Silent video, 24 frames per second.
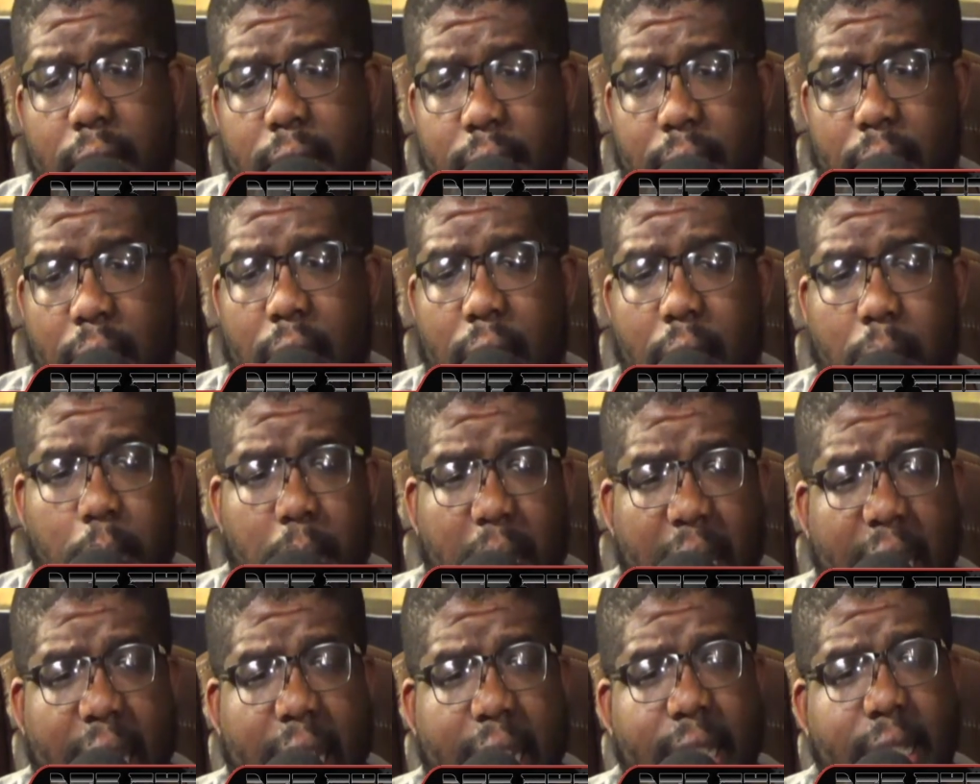your
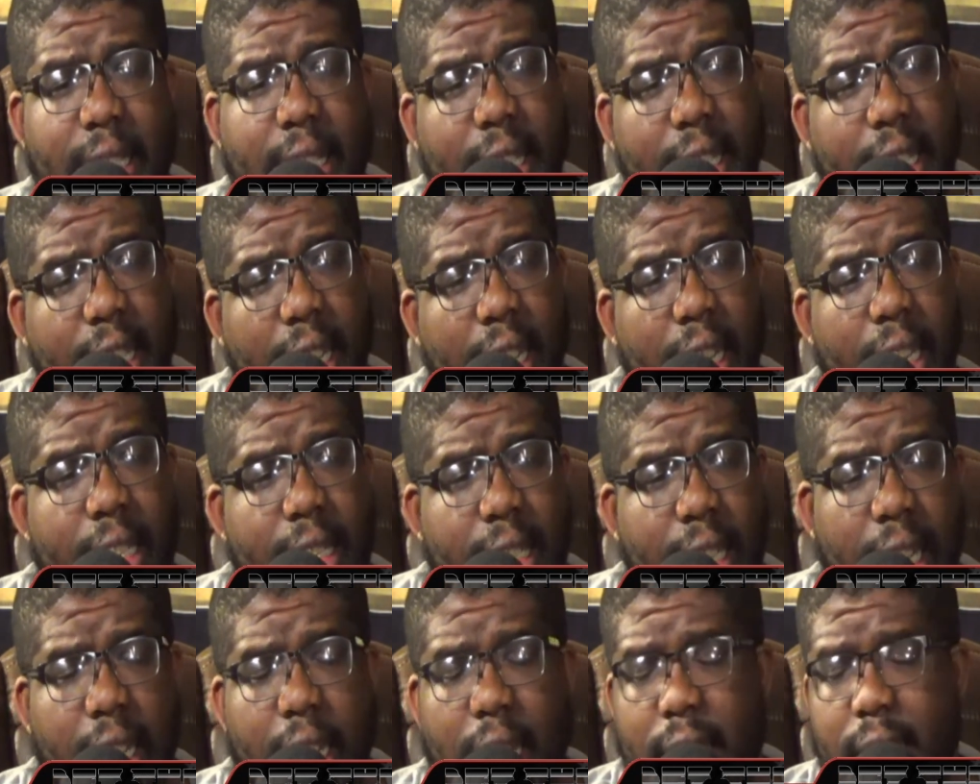pastor,
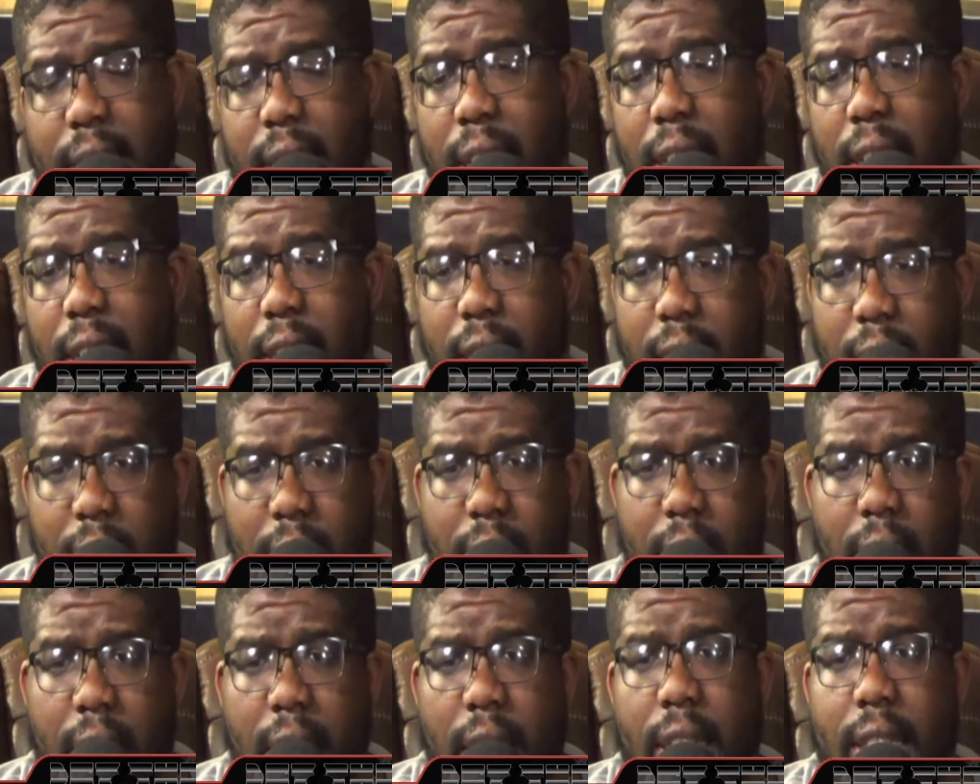tell your teacher,
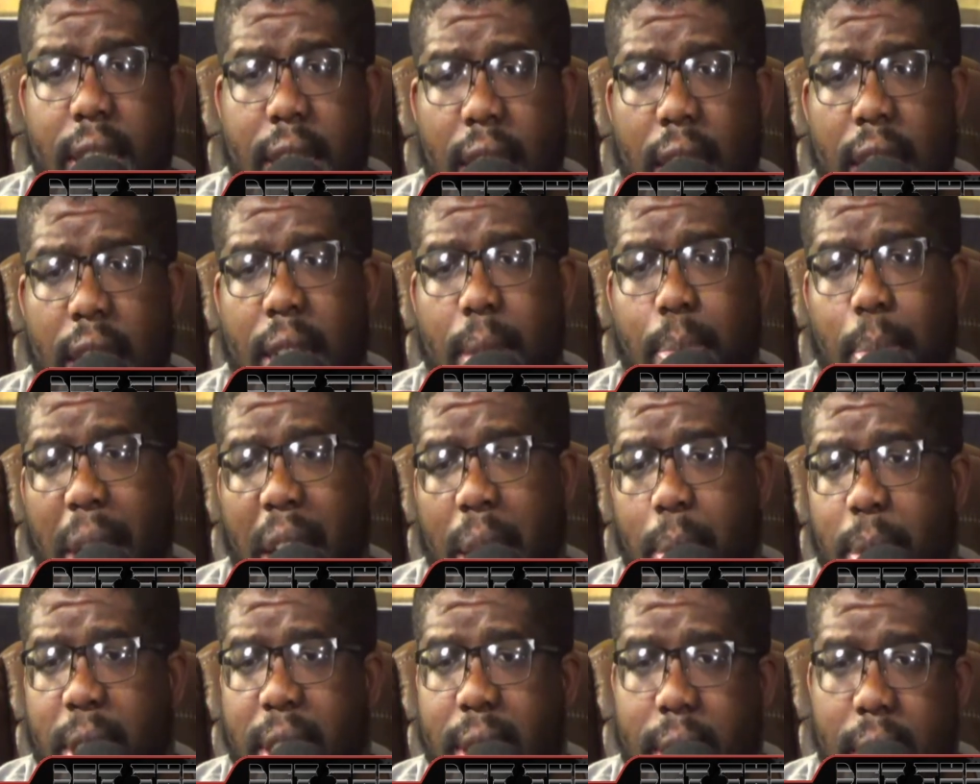tell your
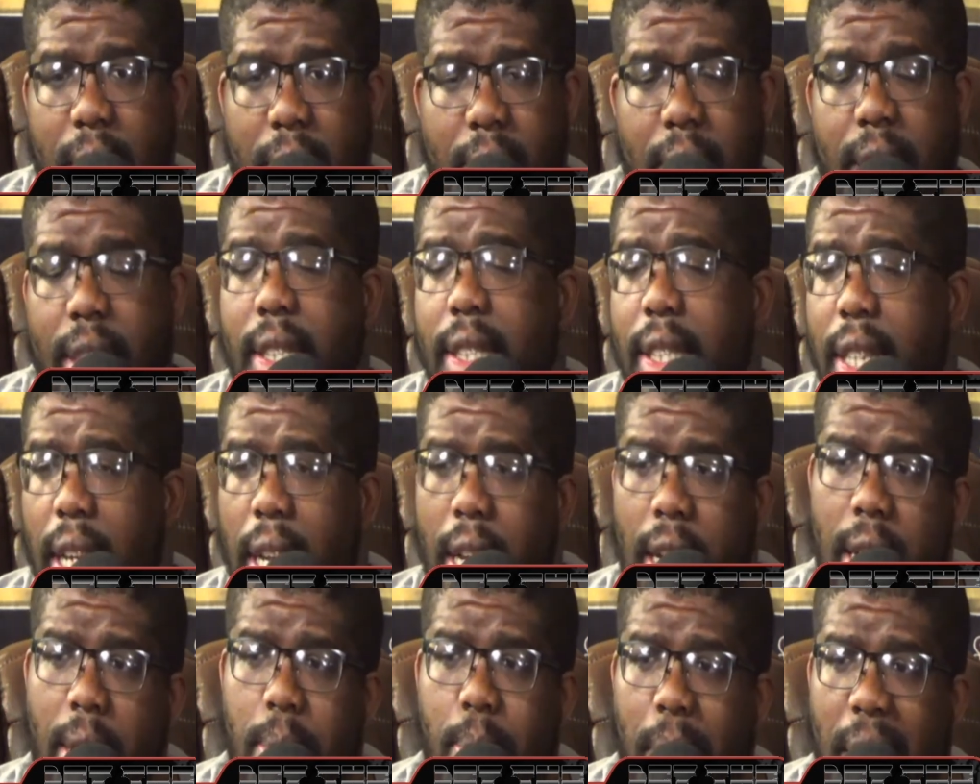babysitter, tell
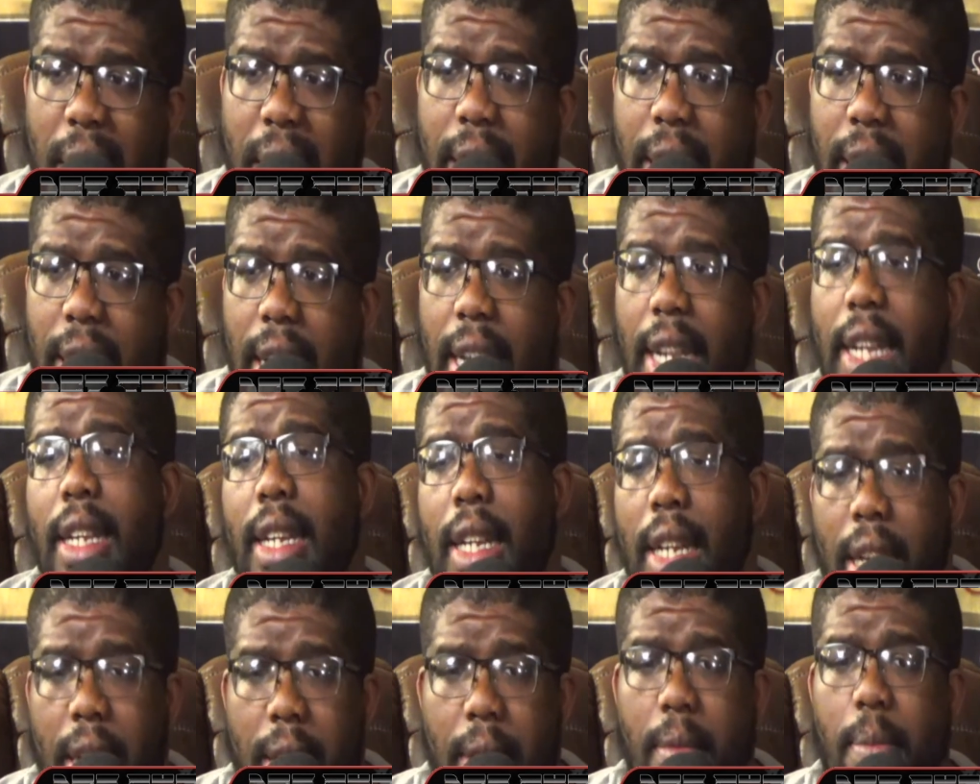everybody that
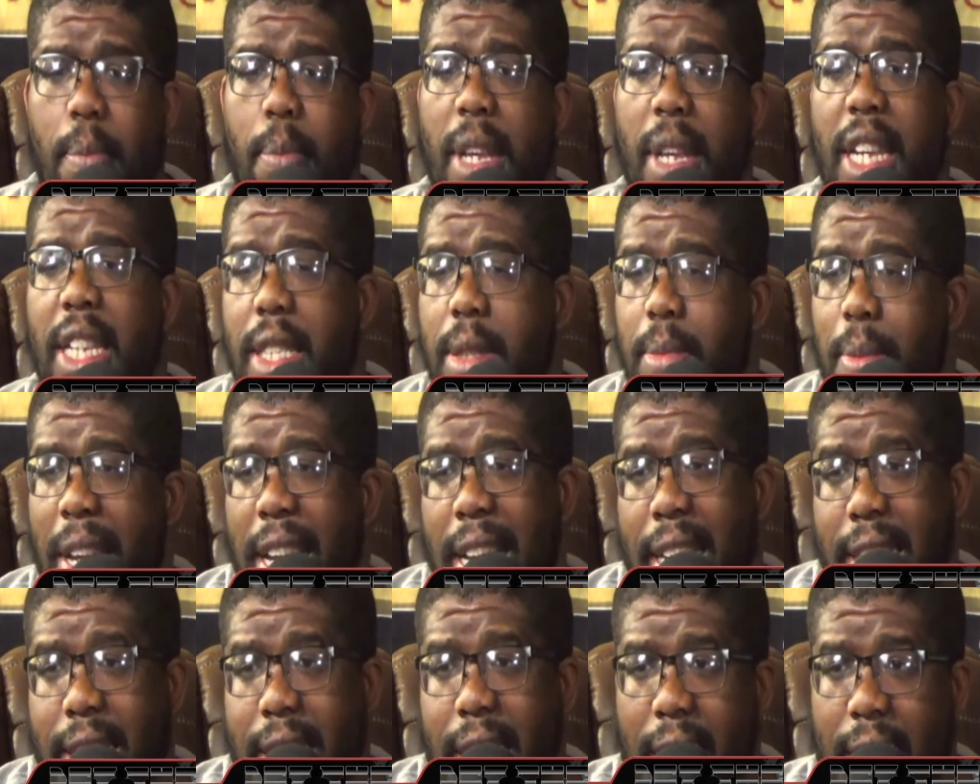Big
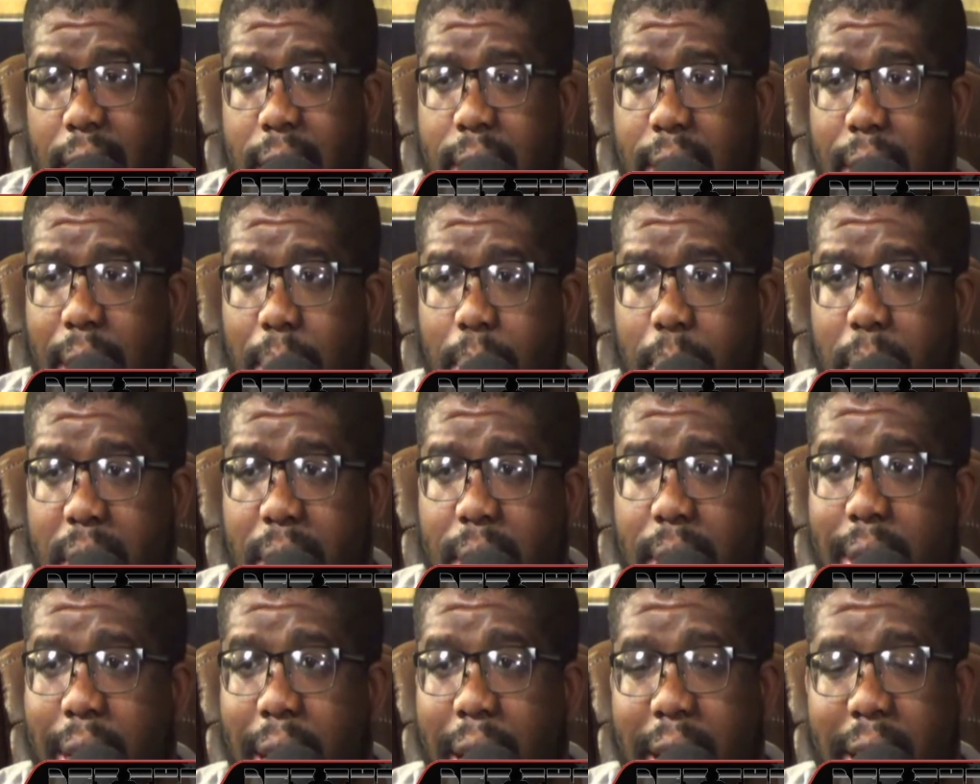Smash got something to
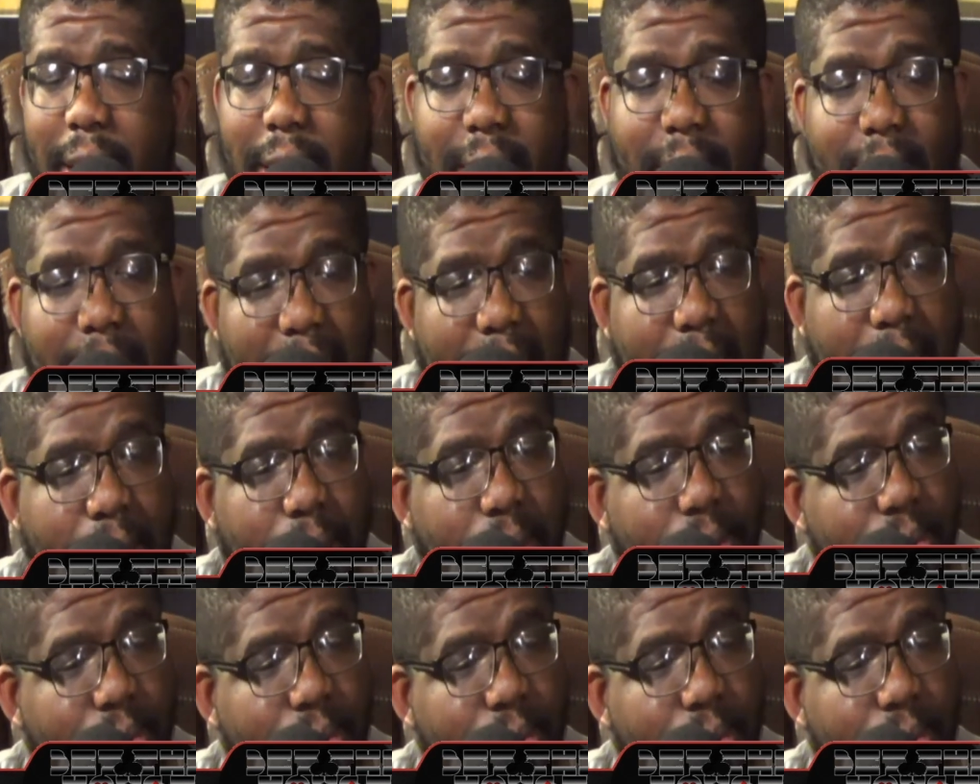say. Now,